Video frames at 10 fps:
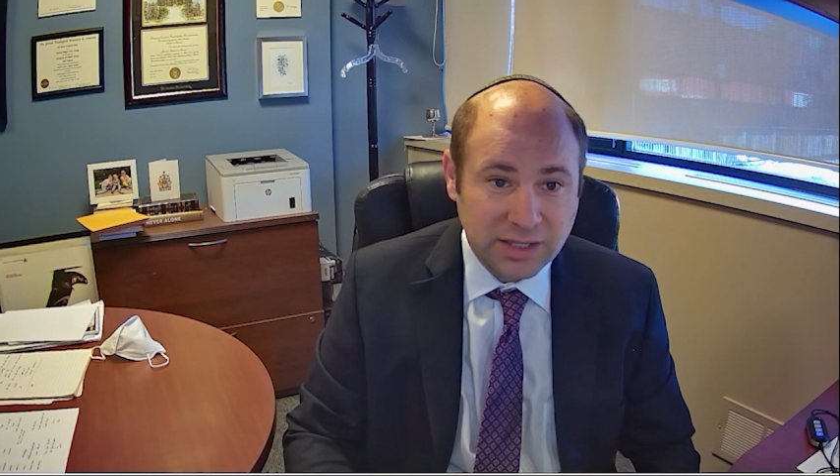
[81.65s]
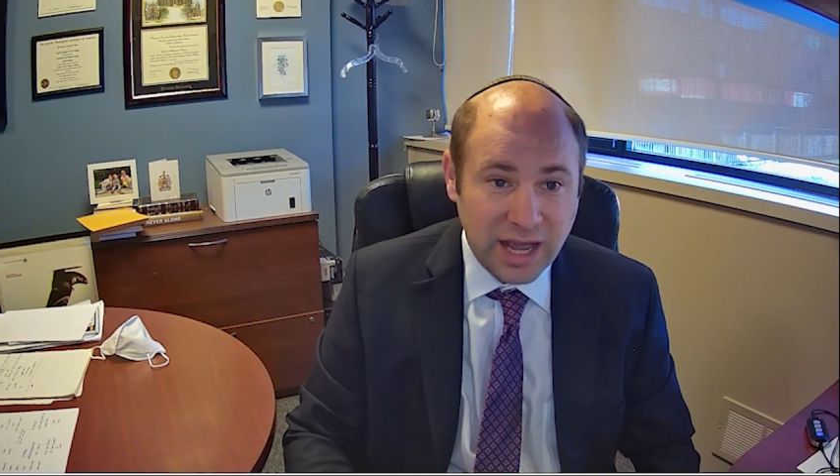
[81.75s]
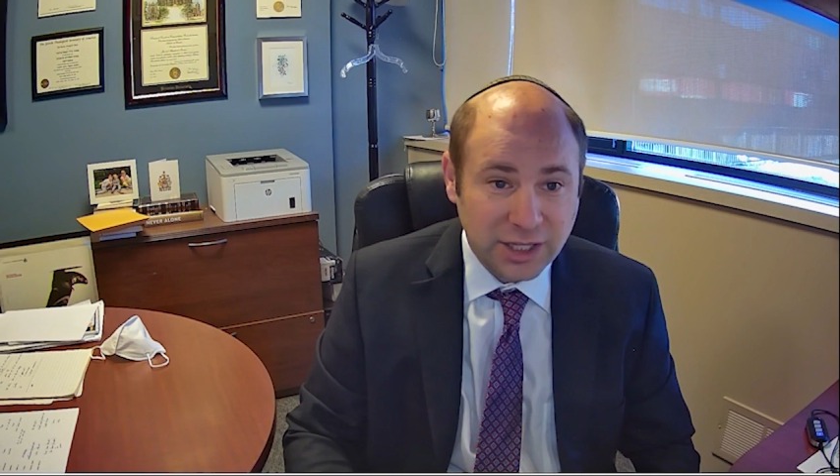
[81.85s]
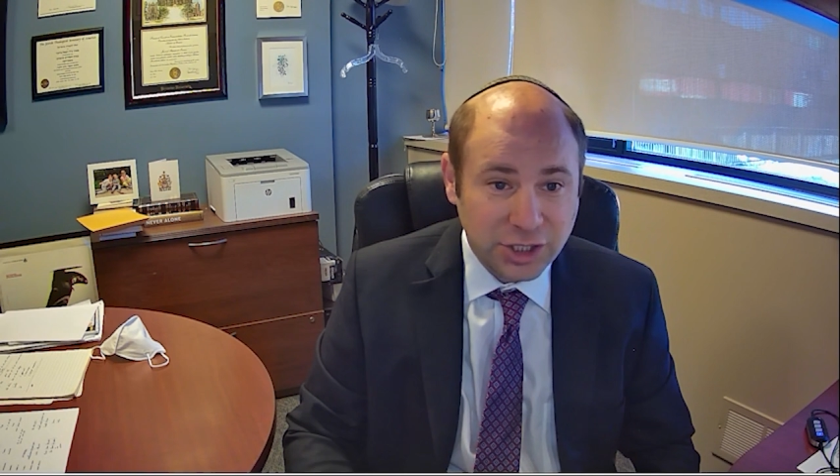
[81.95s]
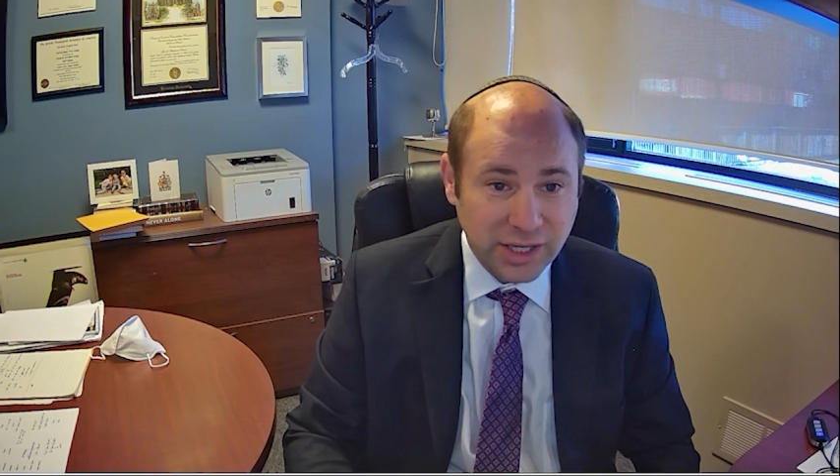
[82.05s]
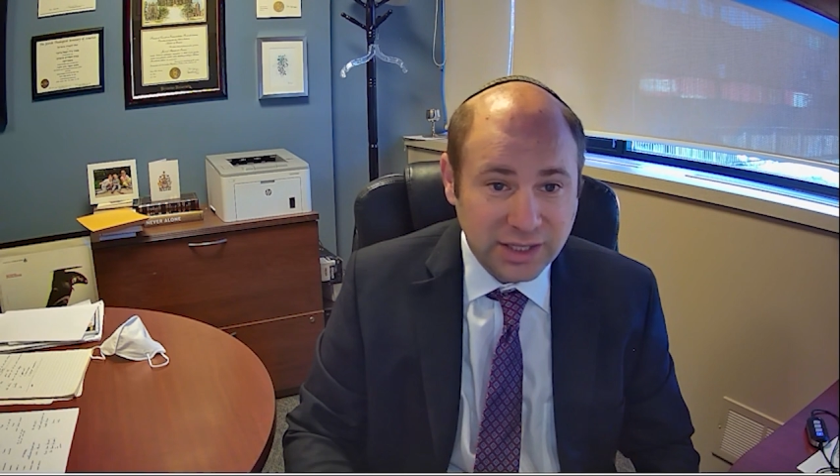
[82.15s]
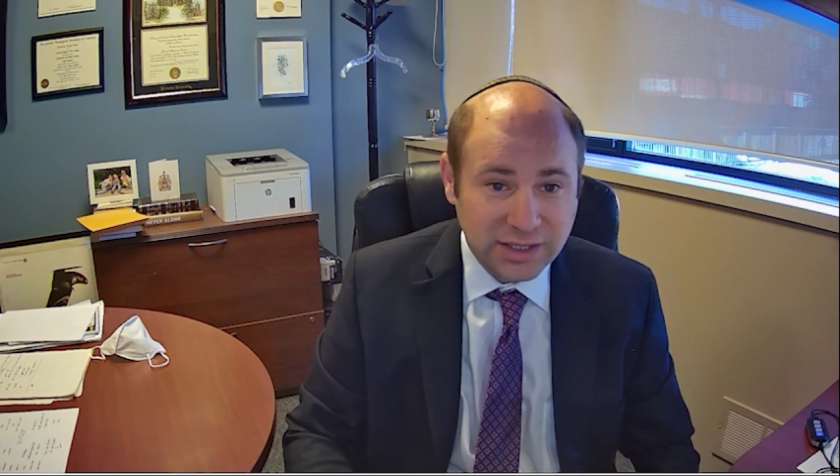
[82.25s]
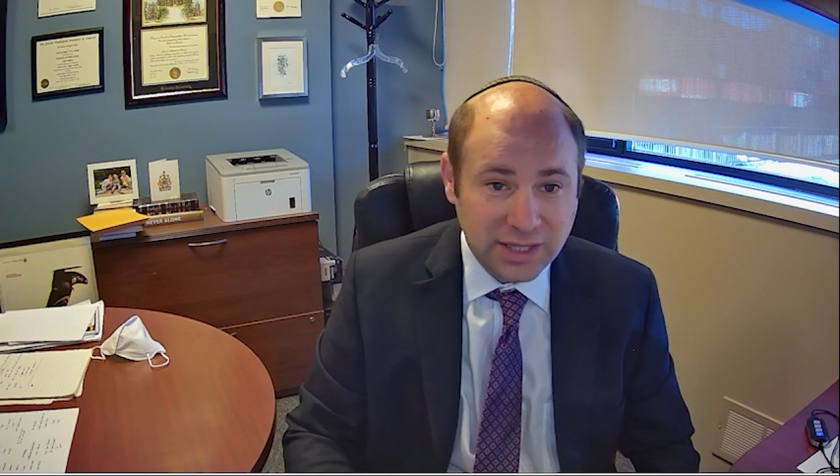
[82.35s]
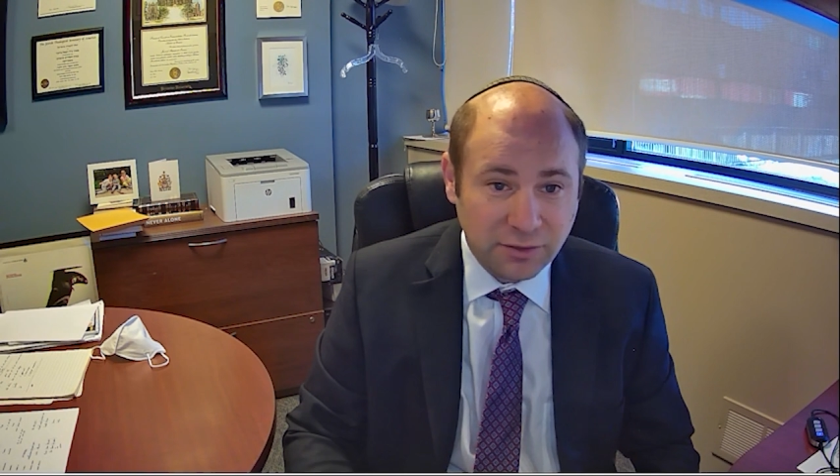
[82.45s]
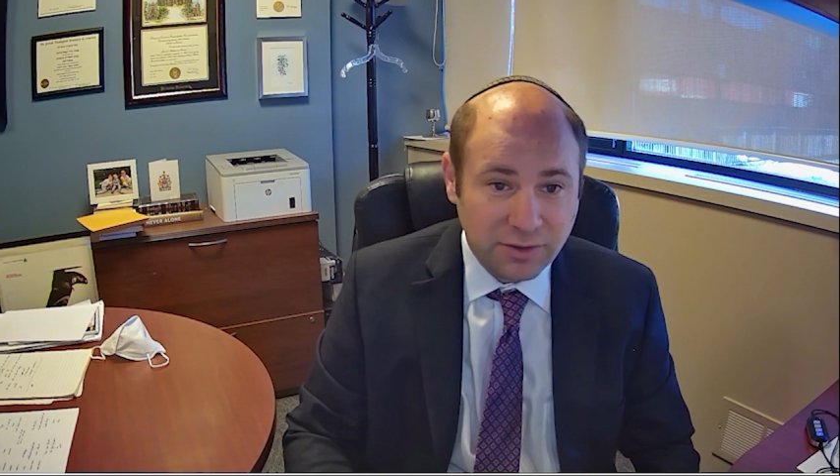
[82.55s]
attaching
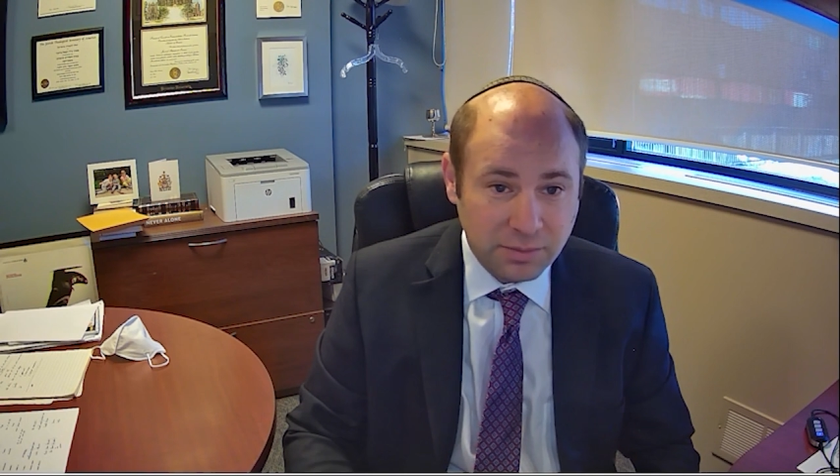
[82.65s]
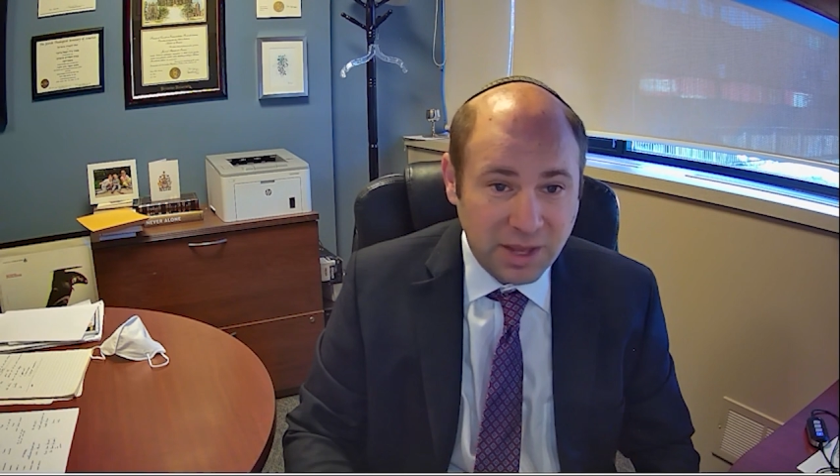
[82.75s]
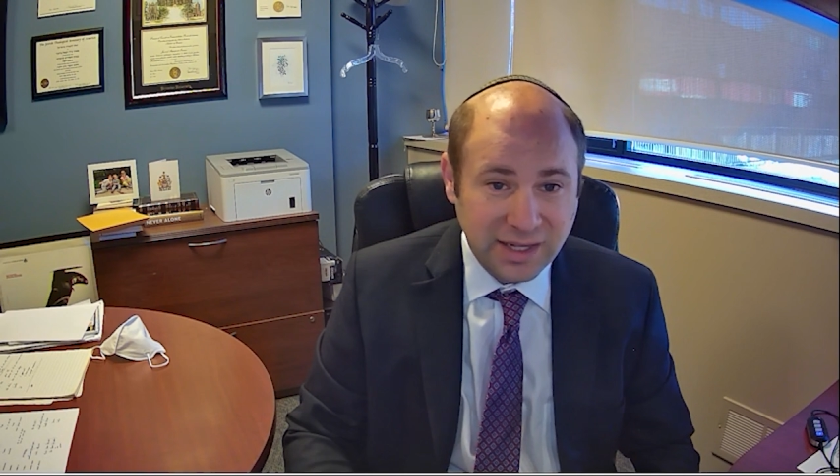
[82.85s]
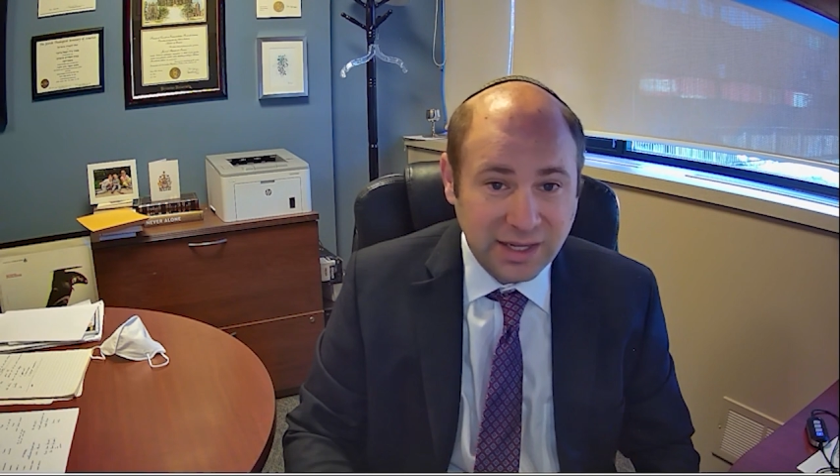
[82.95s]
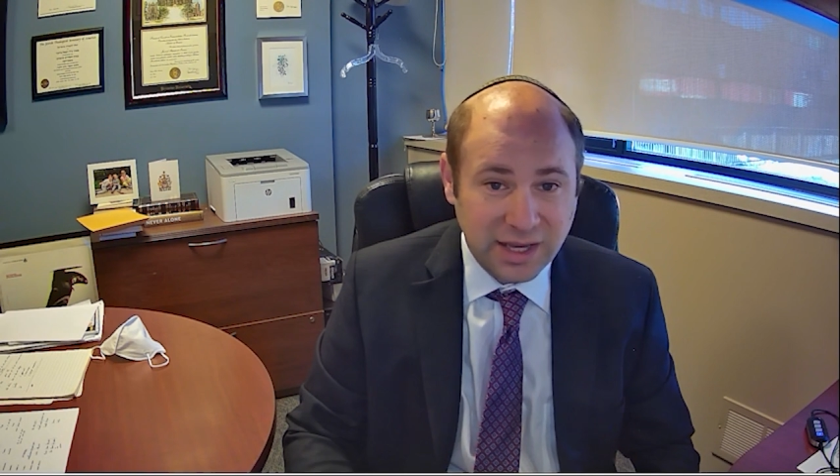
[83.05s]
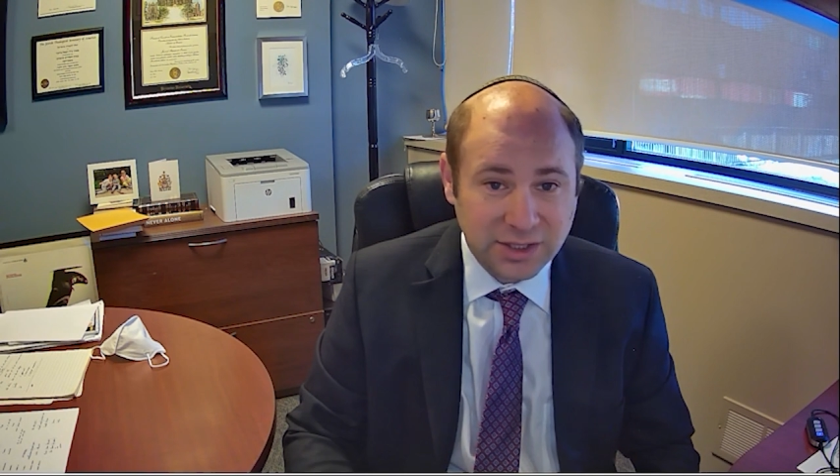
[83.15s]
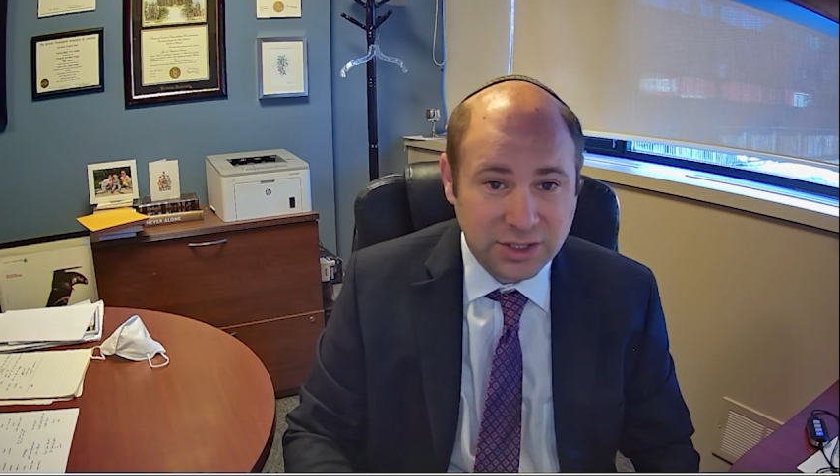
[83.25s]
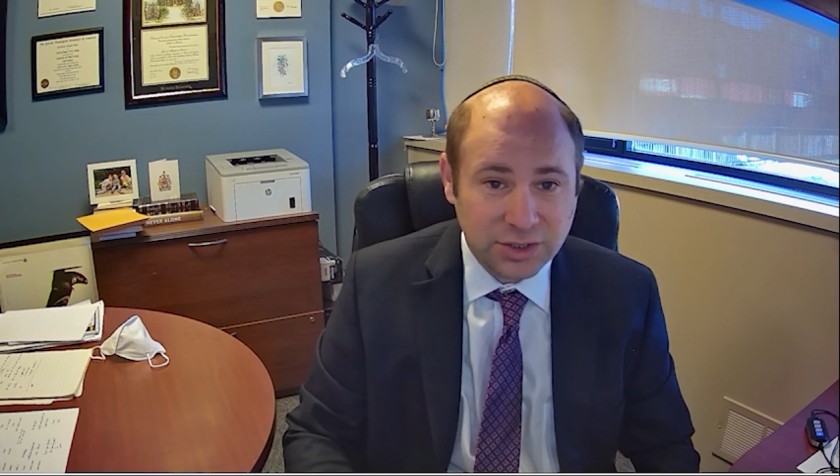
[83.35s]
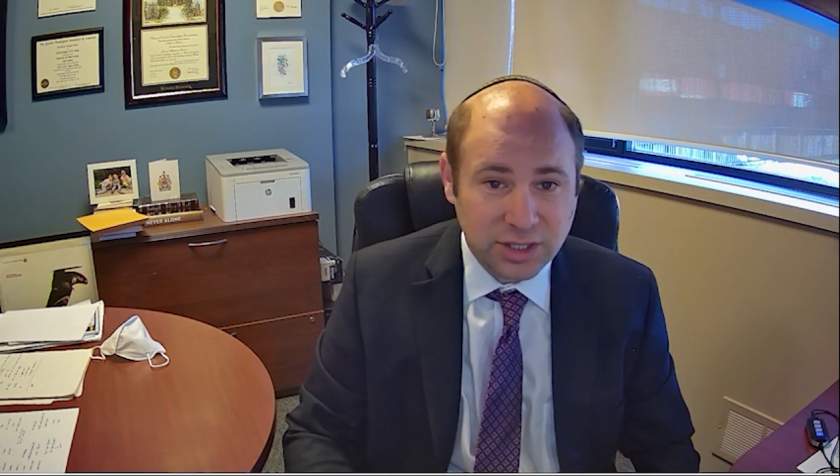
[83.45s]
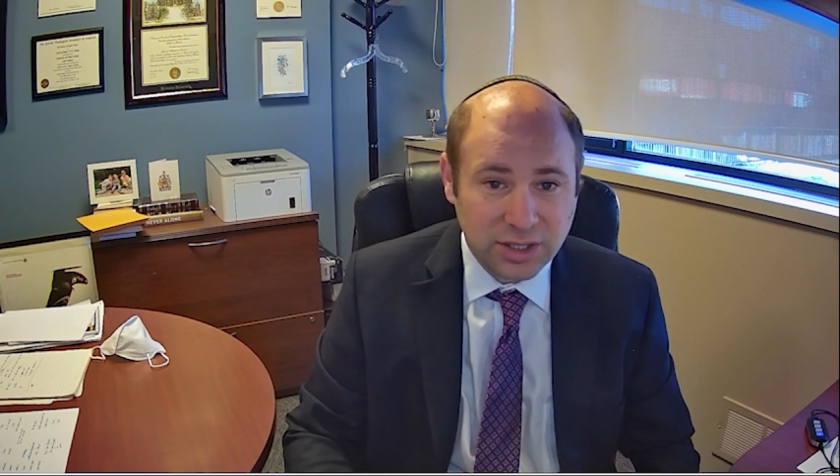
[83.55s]
itself in many
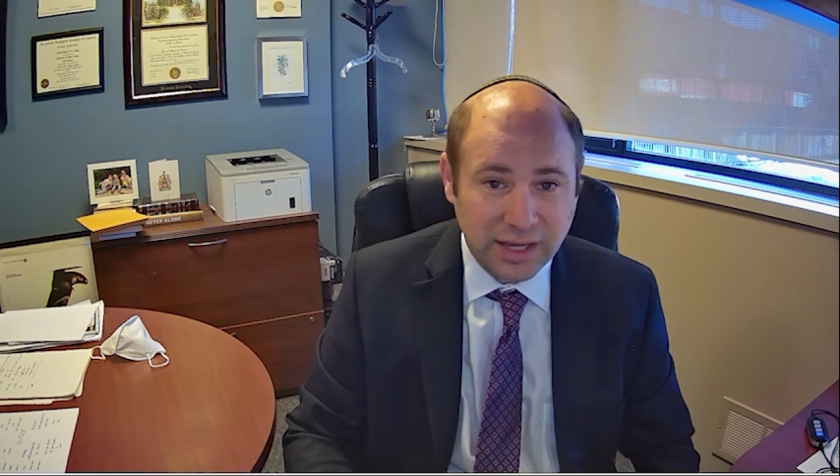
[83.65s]
cases